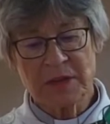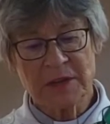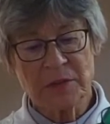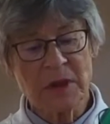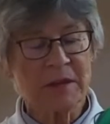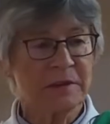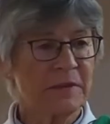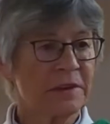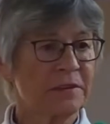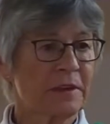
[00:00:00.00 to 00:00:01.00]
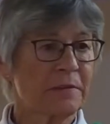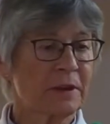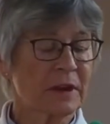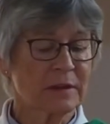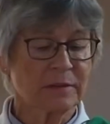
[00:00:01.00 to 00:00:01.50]
unaware of our
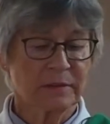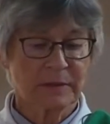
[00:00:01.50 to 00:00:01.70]
sufferings,